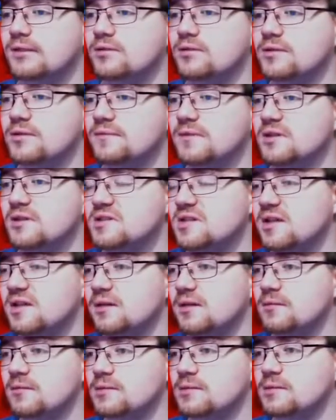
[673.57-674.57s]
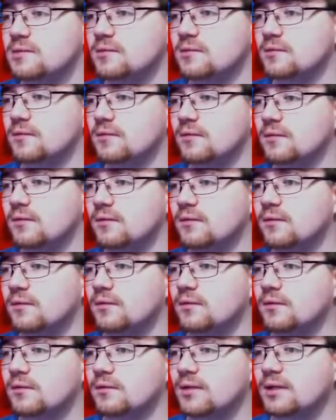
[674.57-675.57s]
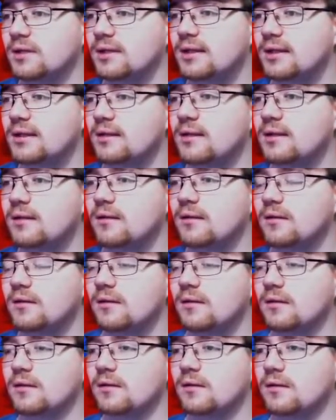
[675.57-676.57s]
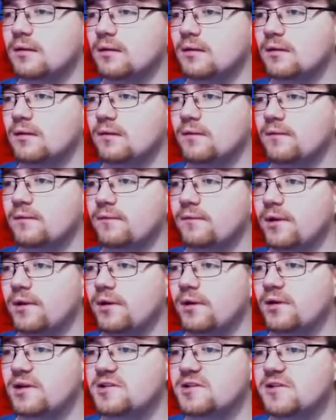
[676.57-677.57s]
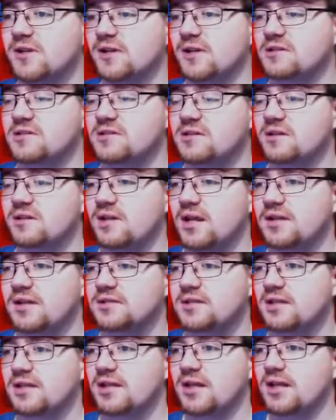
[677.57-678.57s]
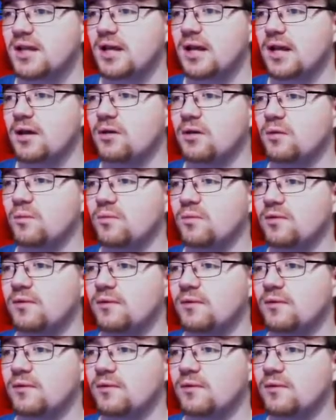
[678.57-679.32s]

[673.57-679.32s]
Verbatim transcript: Tricking skills. Okay. Very close right now to the last lamp.